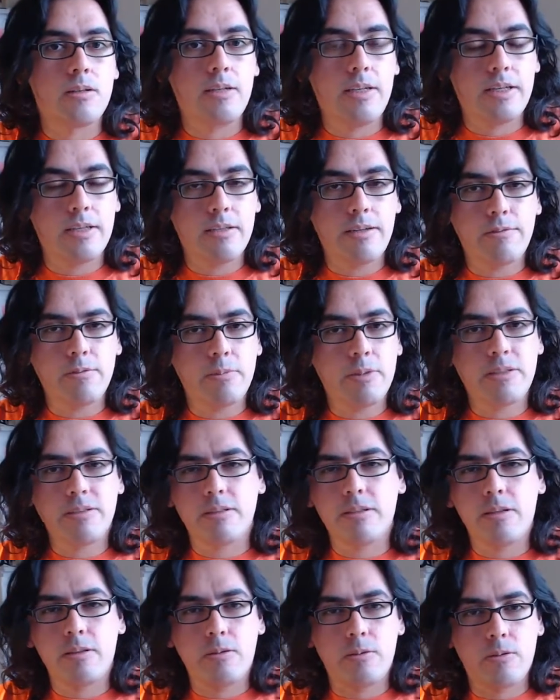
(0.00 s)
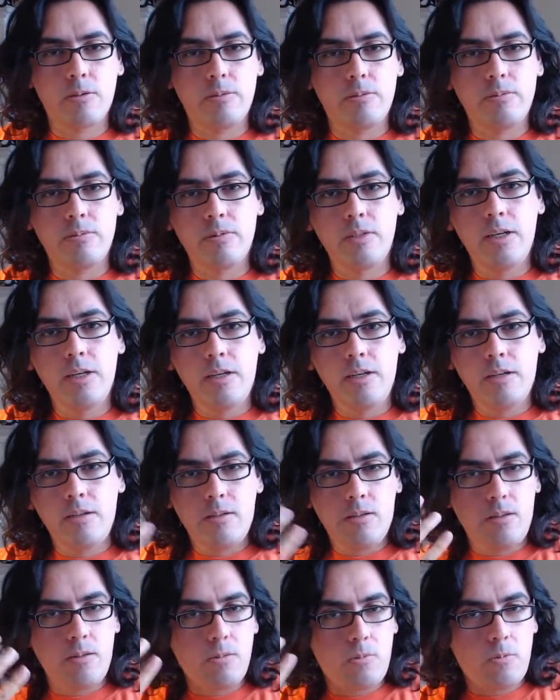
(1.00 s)
Like, everybody's got their own,
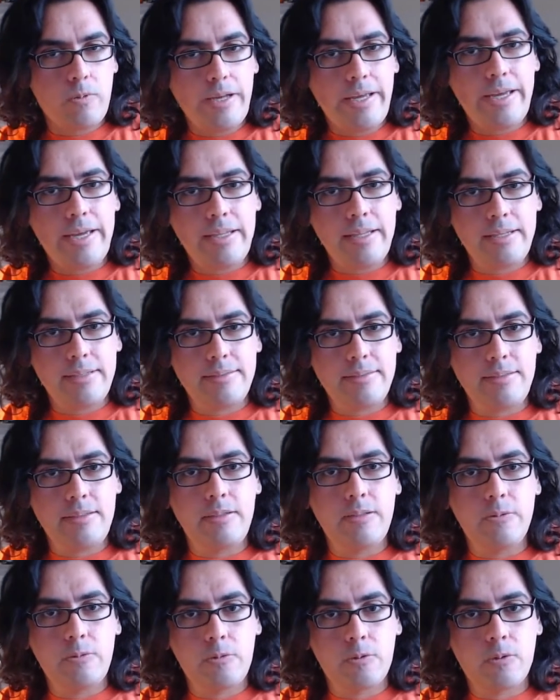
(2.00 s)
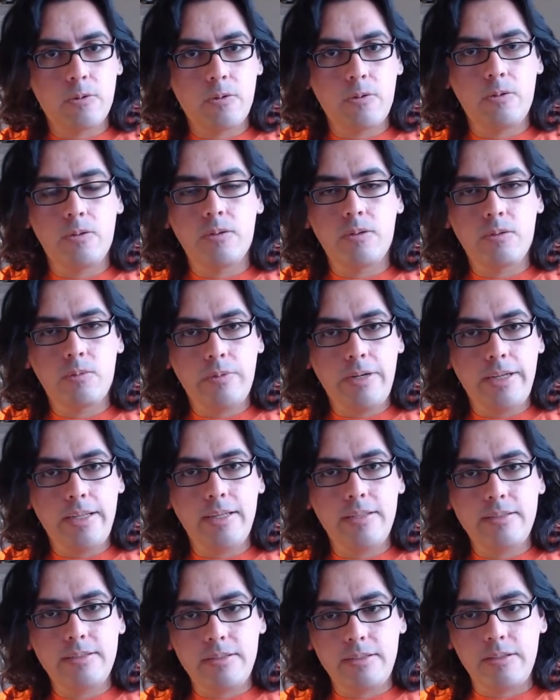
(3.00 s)
the way they see the world or the way
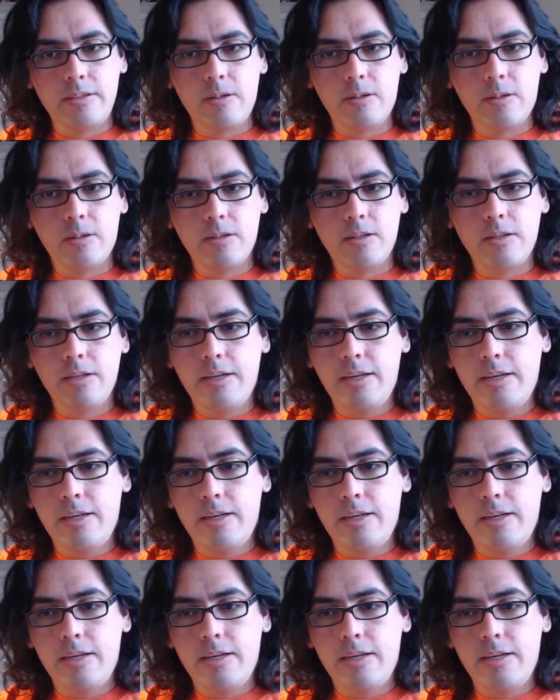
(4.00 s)
they see art.